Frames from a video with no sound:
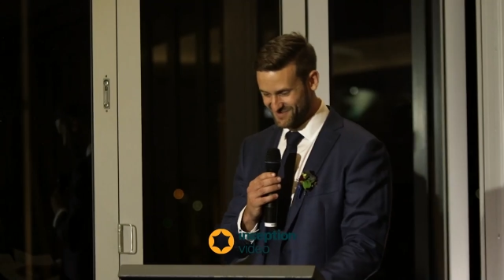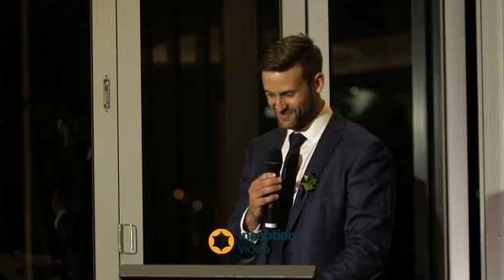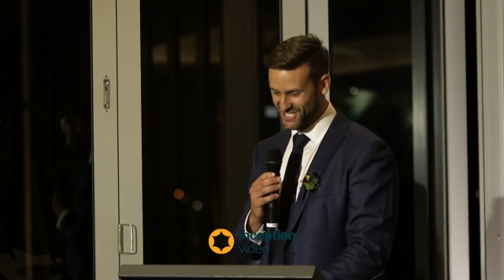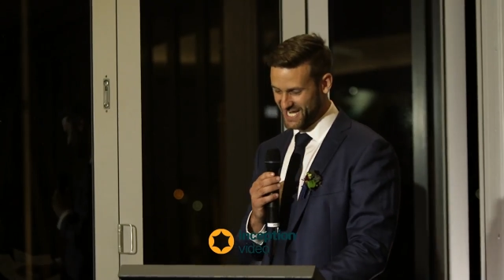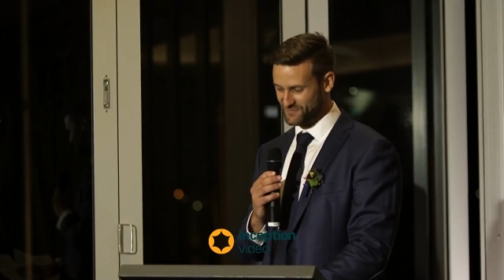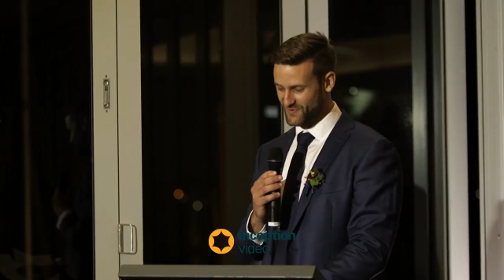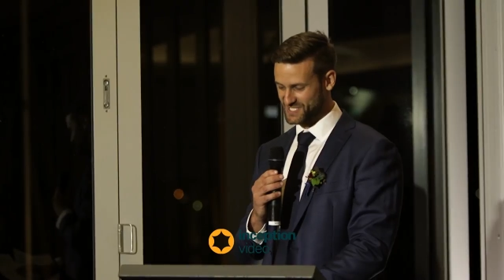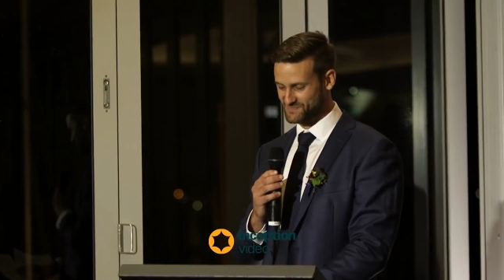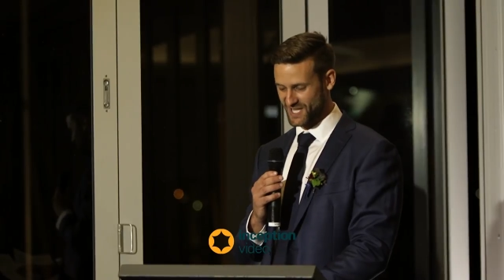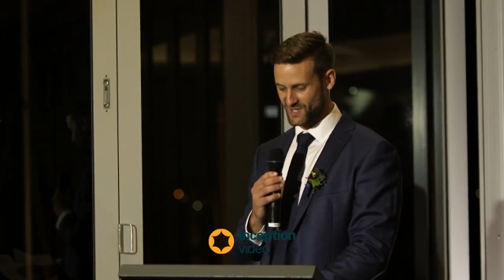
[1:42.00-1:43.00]
When Jacob
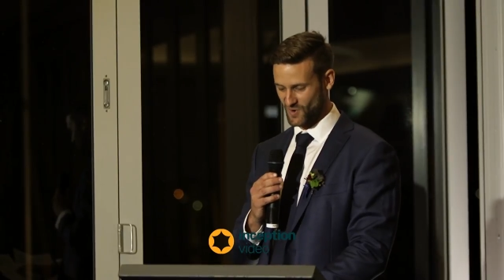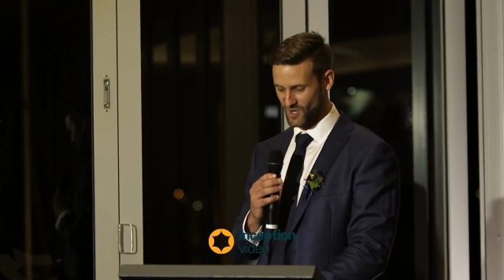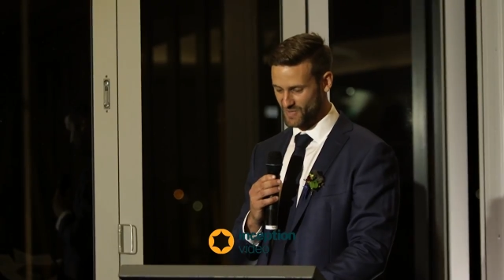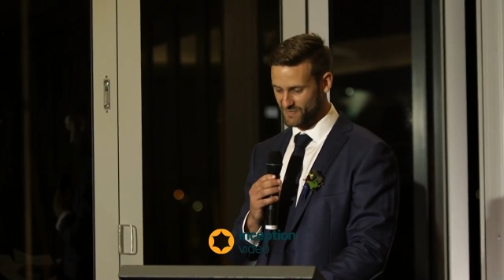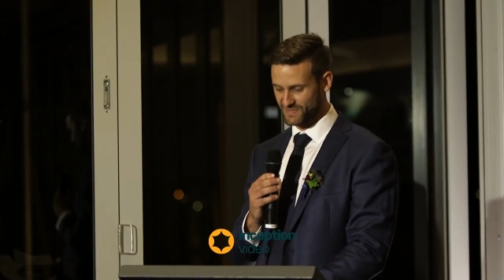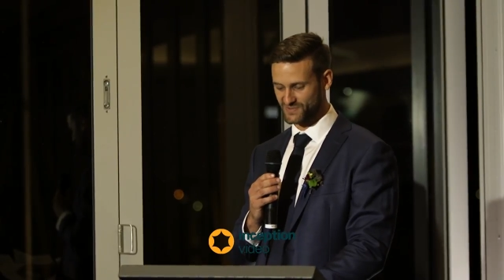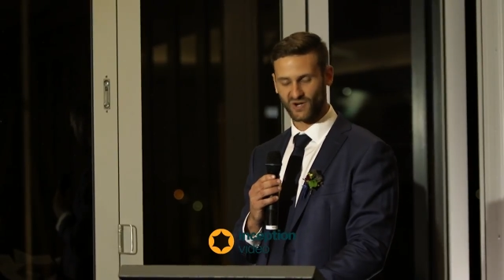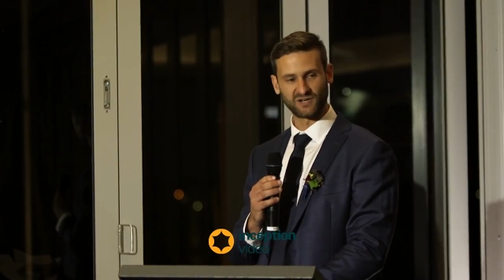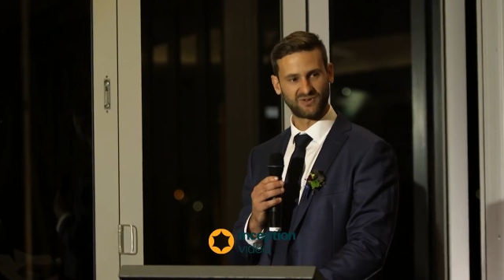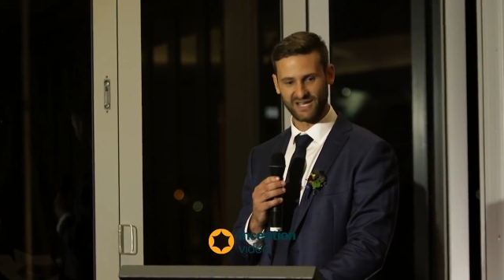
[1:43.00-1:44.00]
first met you, I remember him
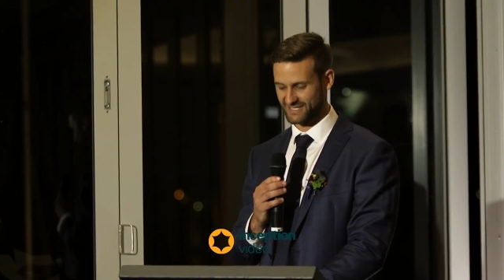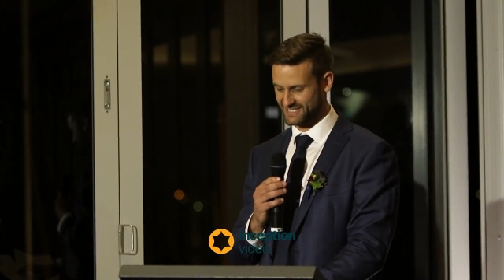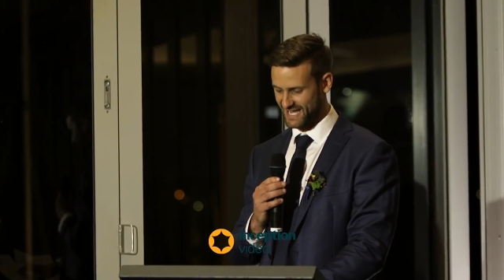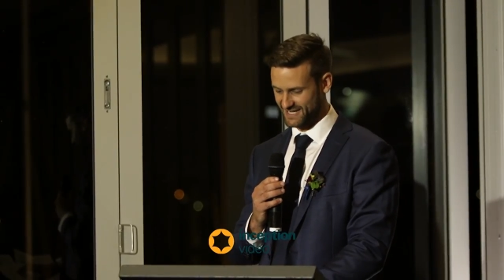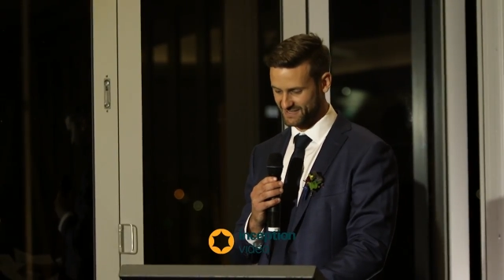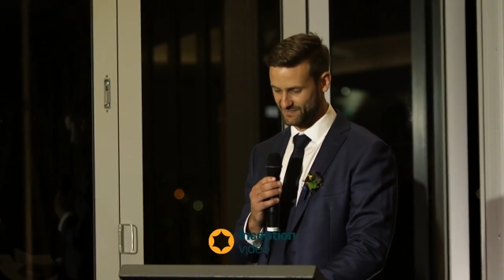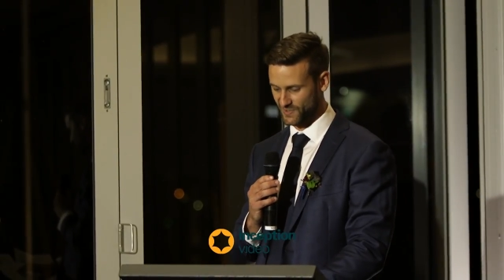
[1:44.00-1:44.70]
trying to play it down,